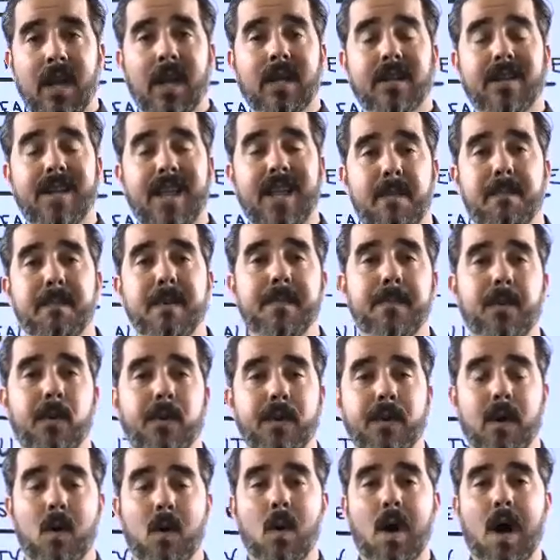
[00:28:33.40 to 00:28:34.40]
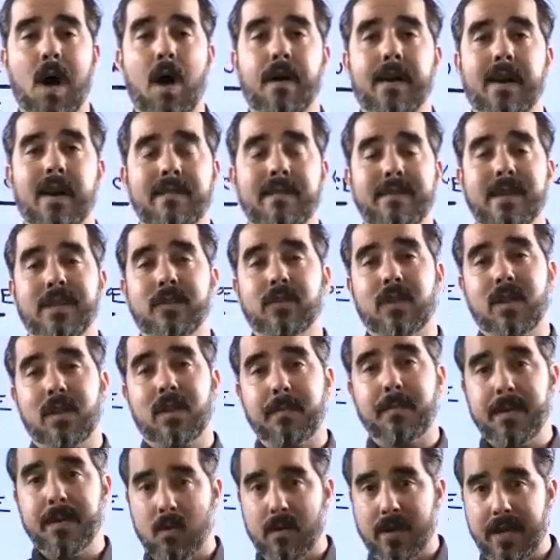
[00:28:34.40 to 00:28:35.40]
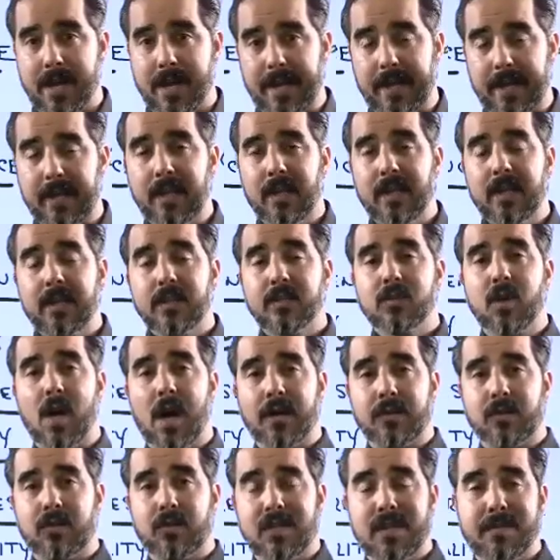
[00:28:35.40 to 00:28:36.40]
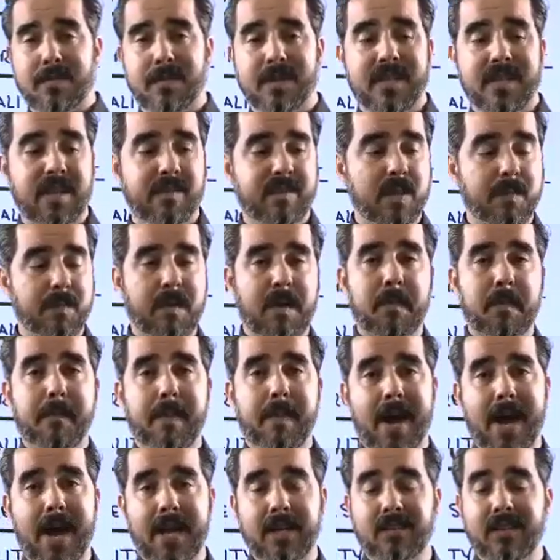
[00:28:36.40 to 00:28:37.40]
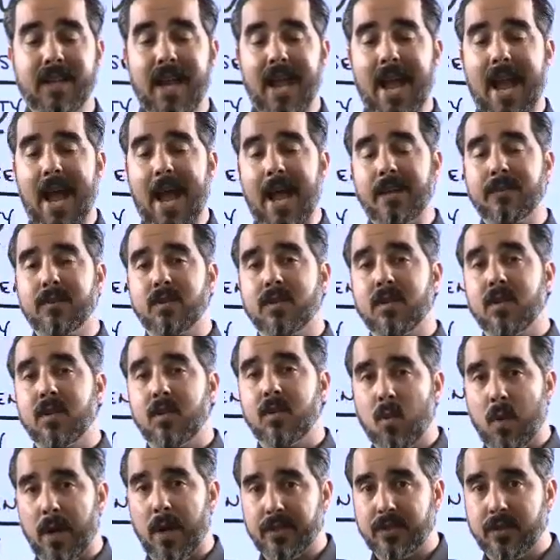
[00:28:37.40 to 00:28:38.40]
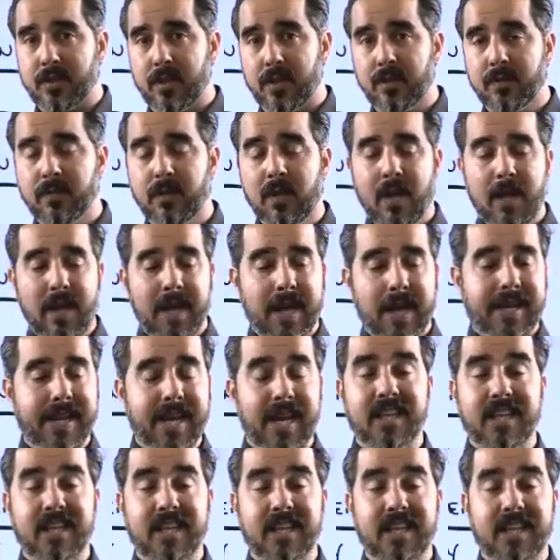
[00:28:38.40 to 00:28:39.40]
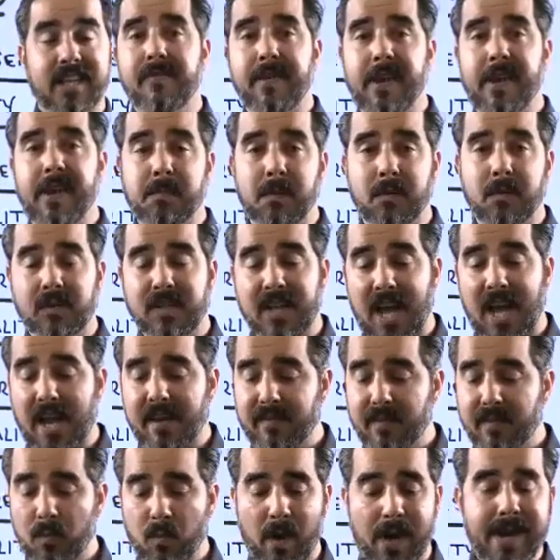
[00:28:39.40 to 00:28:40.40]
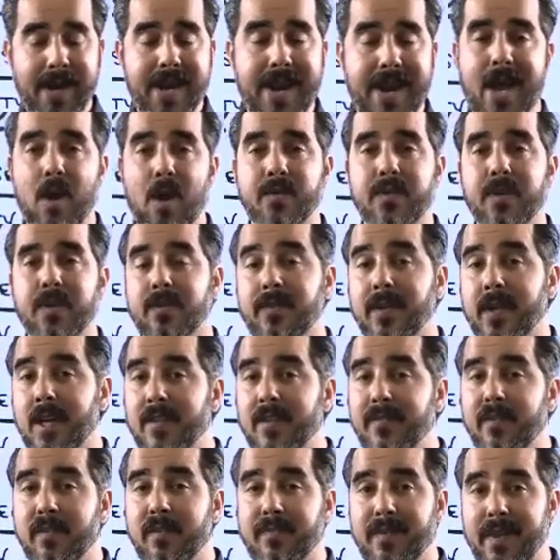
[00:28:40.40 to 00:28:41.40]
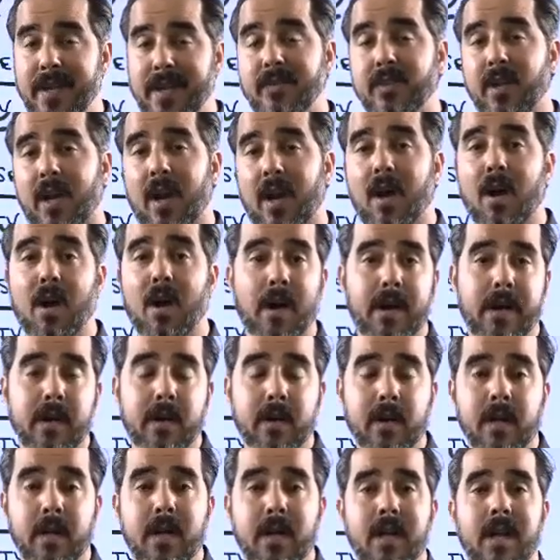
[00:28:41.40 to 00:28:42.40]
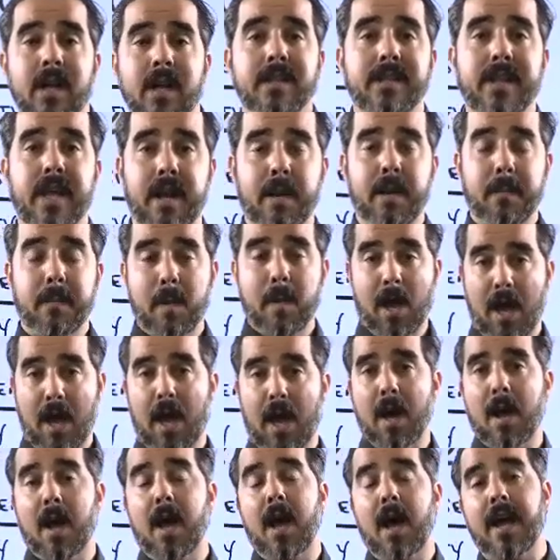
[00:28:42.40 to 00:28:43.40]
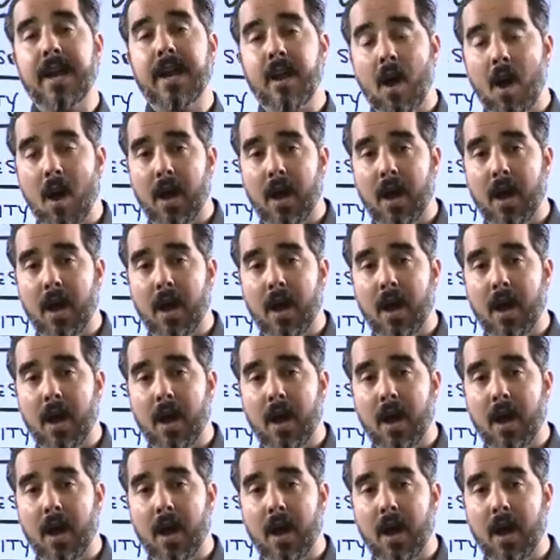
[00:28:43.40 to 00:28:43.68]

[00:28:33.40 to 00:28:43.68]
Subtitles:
Let people know how everything is gonna be okay. Talk to them, give them advice, answer their questions, get them on Facebook Live. Right now, there's very few things that are hotter than an